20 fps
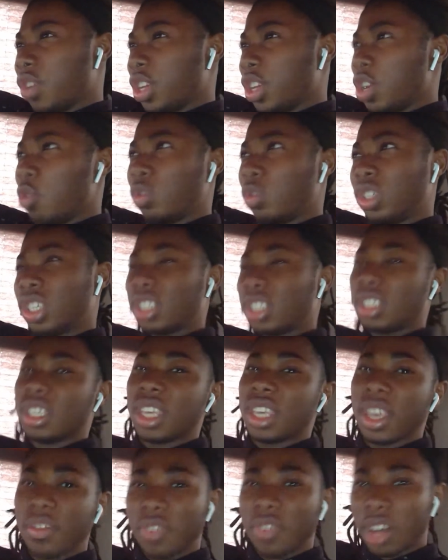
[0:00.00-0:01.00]
Don't just
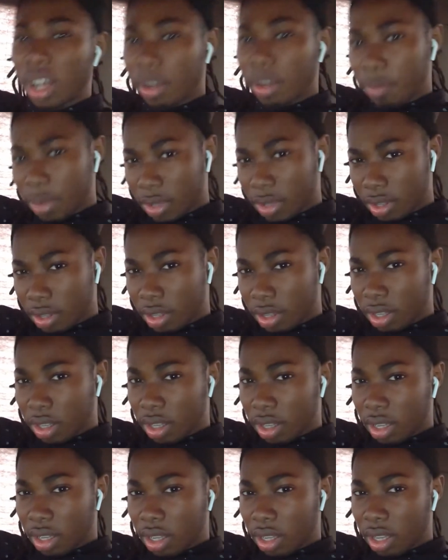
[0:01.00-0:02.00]
give up.
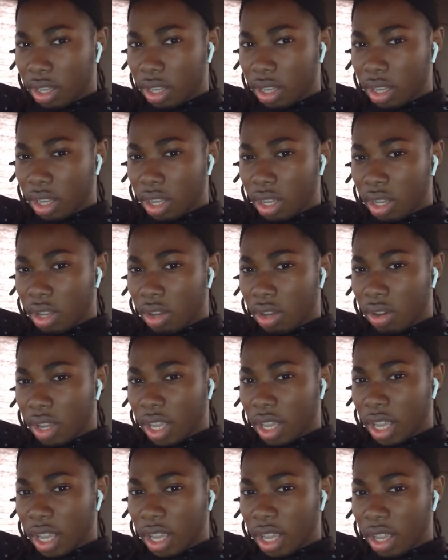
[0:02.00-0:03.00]

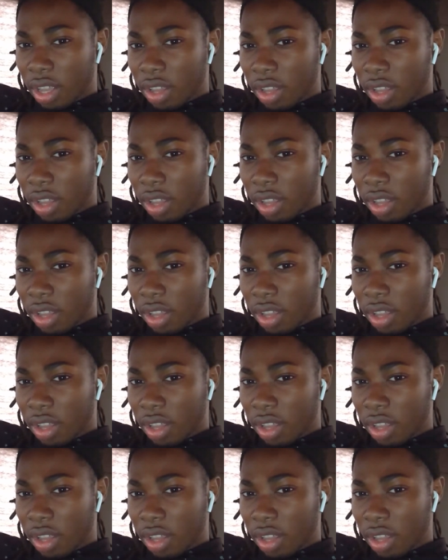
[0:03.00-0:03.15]
Okay?